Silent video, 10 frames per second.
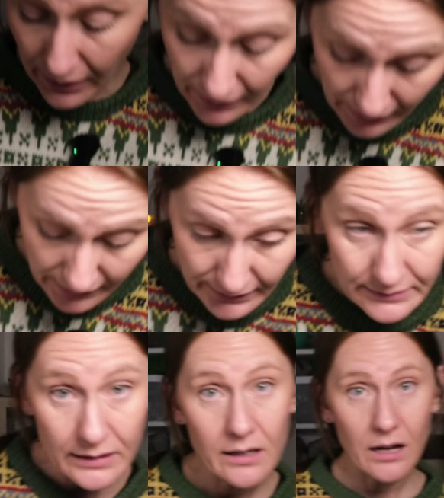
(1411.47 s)

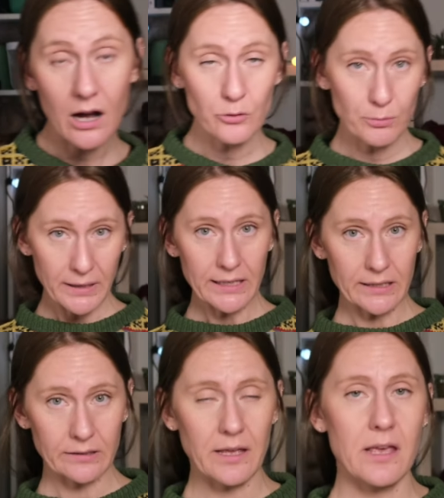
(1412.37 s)
And how you make
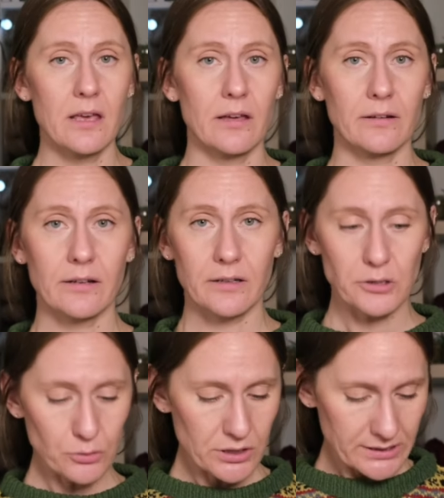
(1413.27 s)
it,
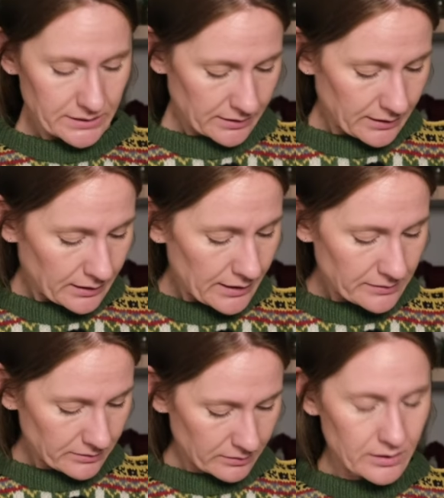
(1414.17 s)
you just
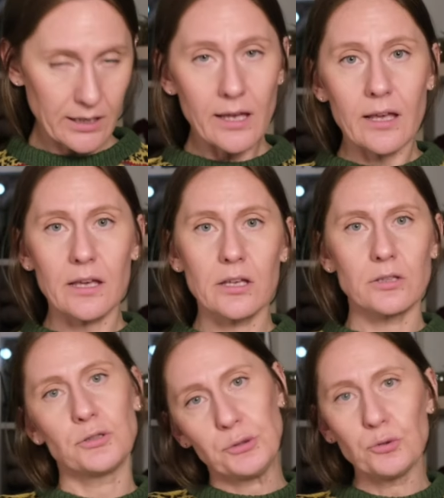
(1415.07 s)
knit the
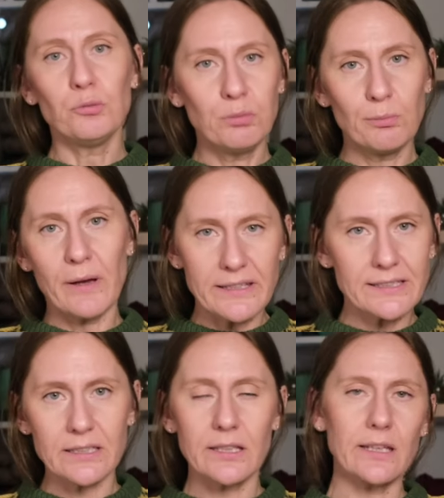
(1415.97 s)
tube
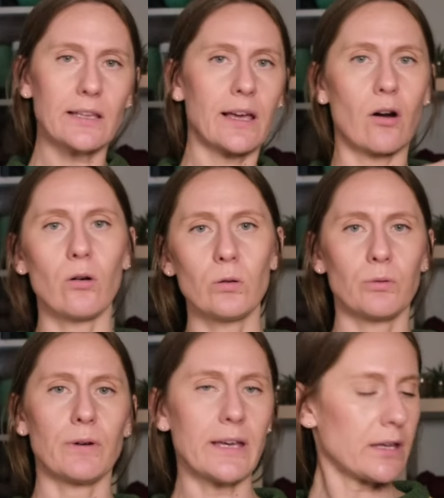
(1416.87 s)
basically, like all the
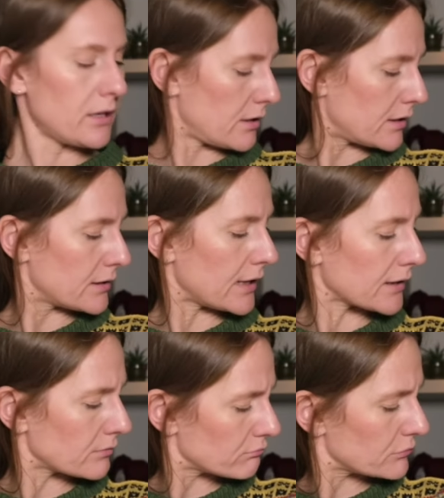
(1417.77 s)
way,
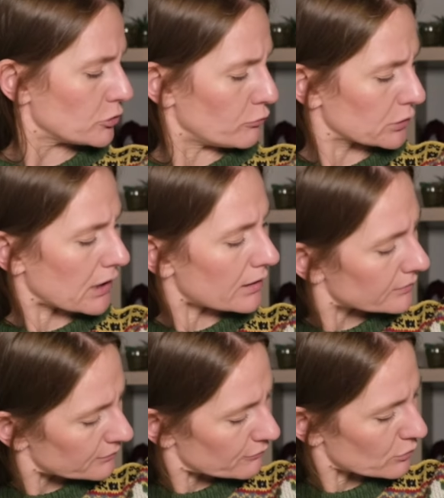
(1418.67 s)
like you would
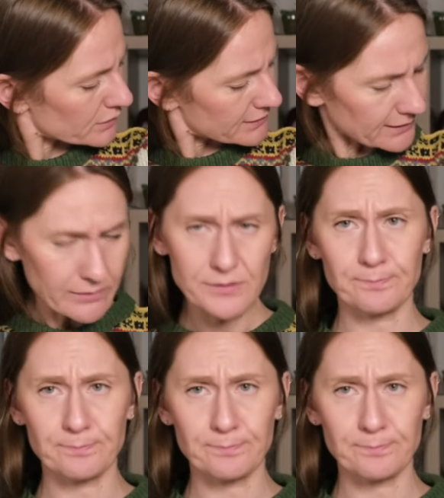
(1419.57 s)
cut for the sleeves.